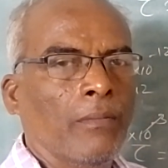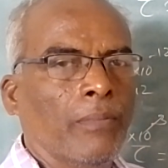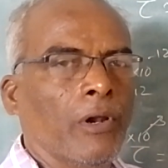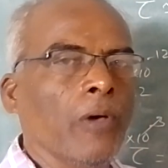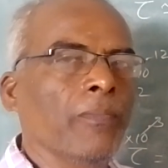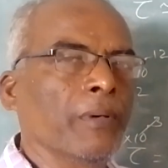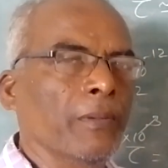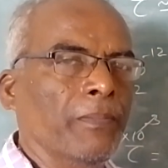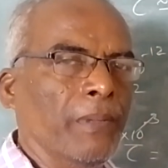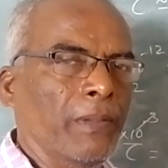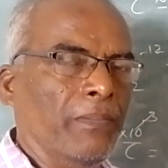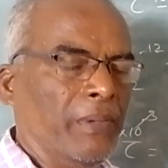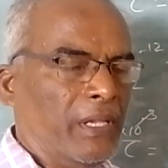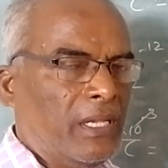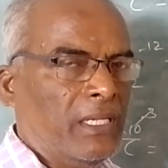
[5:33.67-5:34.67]
proper
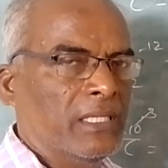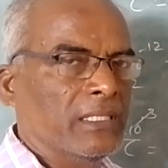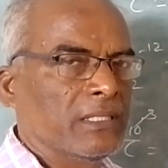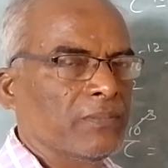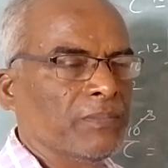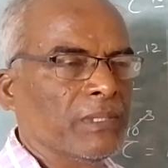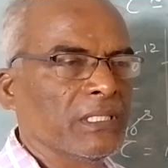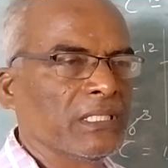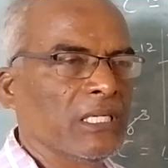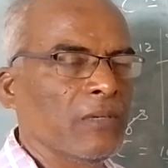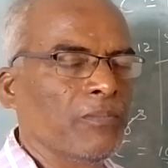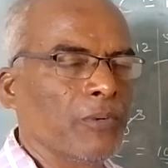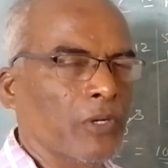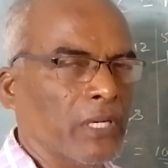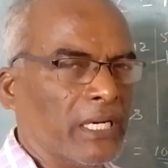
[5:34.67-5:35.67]
PPEs,
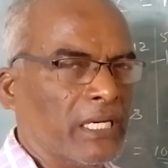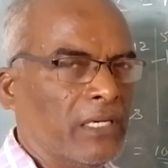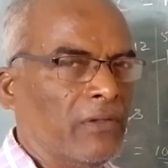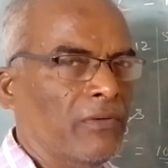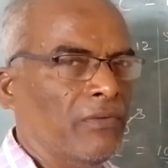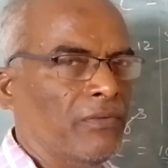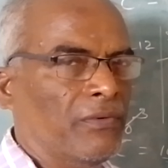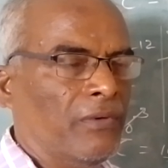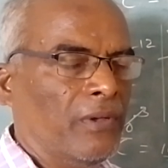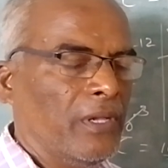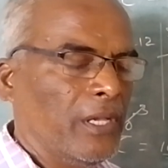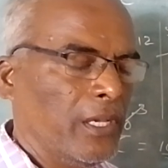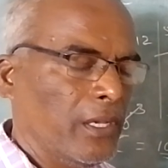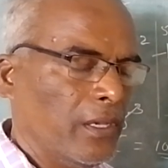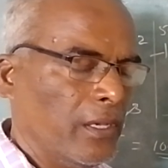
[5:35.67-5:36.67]
personal protective
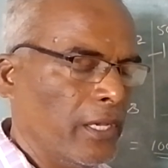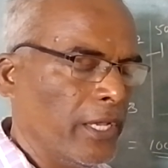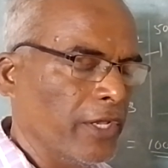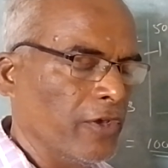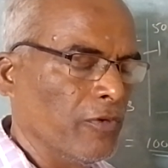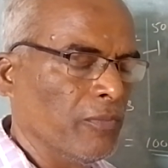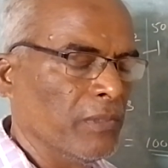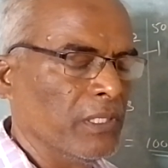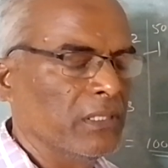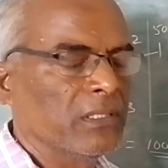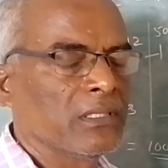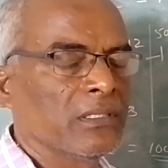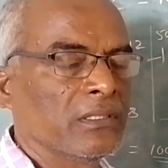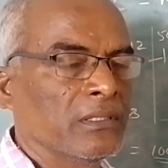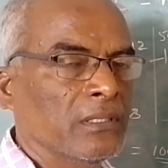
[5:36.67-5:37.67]

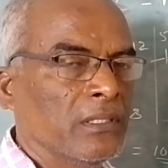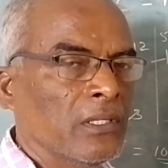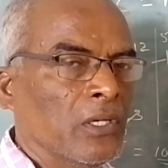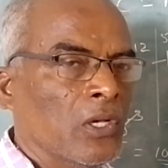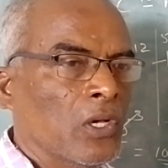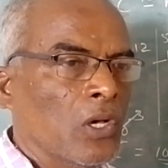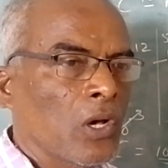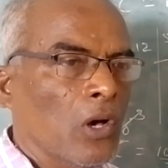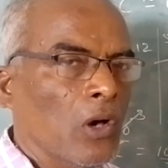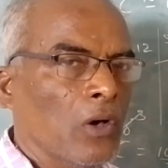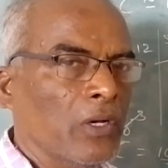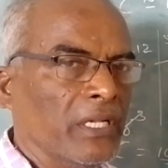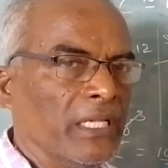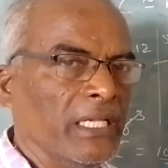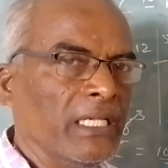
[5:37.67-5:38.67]
equipments,
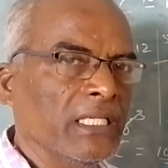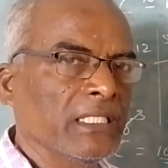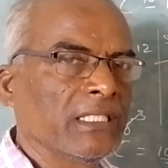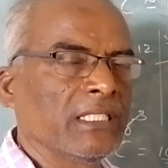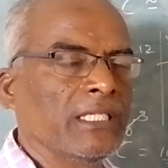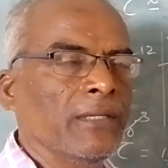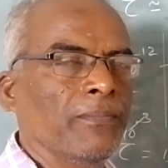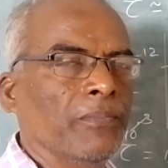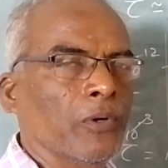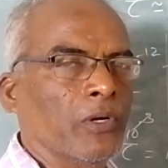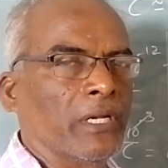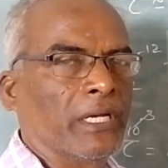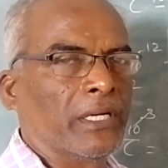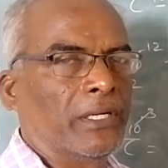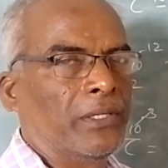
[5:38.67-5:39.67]
or ESD
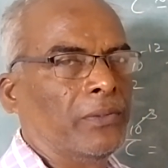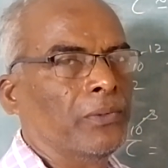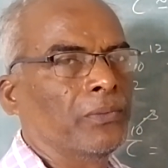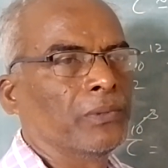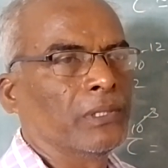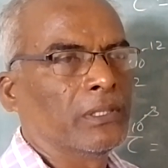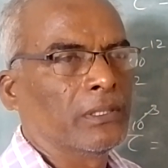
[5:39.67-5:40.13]
protective